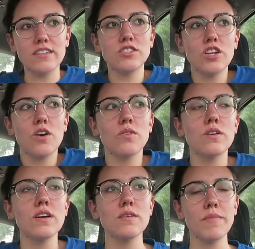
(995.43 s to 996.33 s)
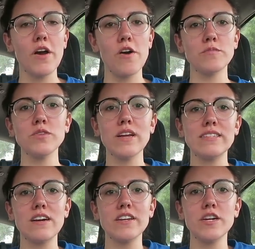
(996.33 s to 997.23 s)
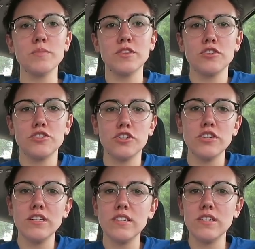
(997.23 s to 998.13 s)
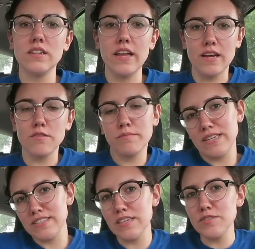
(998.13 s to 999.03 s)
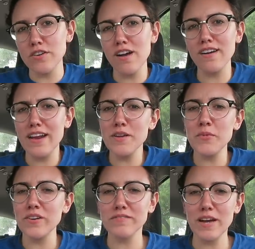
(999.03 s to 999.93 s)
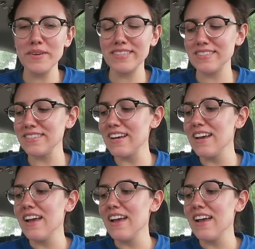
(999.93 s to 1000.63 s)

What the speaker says: And so my arms are like down here, but the shirt, like my sleeves aren't on anymore, if that makes sense.